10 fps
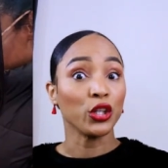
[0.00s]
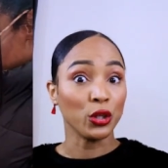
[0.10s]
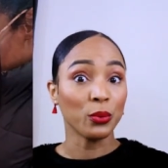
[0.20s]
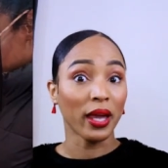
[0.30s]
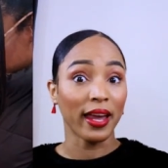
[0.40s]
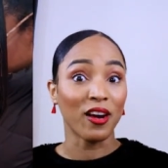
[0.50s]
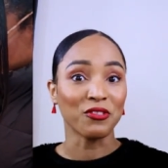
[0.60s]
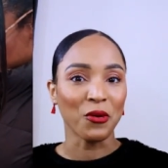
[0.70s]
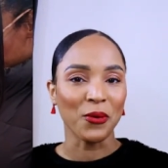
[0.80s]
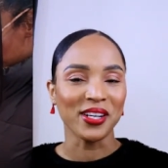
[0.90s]
UK,
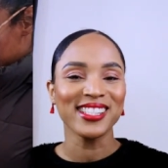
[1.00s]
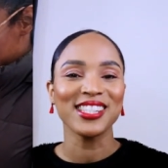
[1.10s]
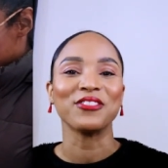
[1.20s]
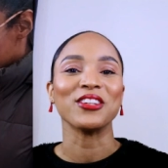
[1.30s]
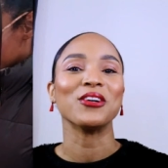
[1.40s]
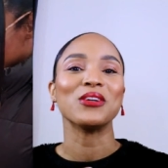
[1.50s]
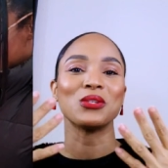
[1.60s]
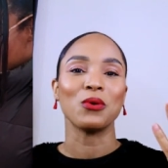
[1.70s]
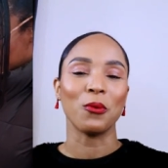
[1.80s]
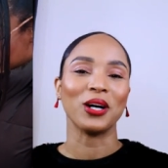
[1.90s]
of course, for
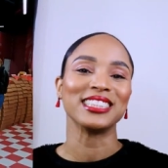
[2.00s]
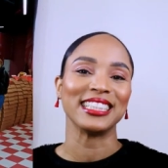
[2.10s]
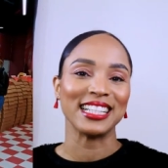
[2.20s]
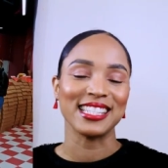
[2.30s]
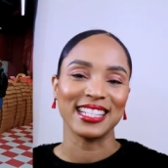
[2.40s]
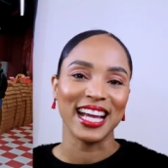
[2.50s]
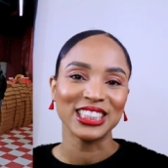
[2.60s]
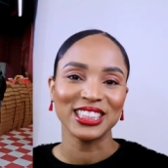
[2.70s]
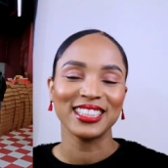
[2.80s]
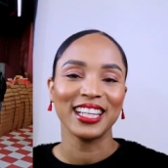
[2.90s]
those who are watching
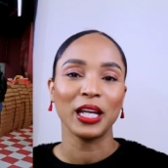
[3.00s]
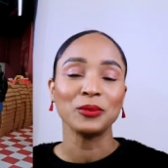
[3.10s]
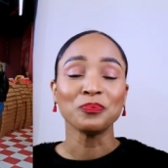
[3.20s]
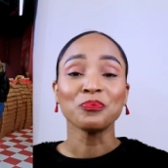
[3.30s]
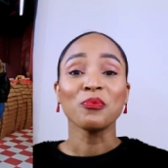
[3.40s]
internationally.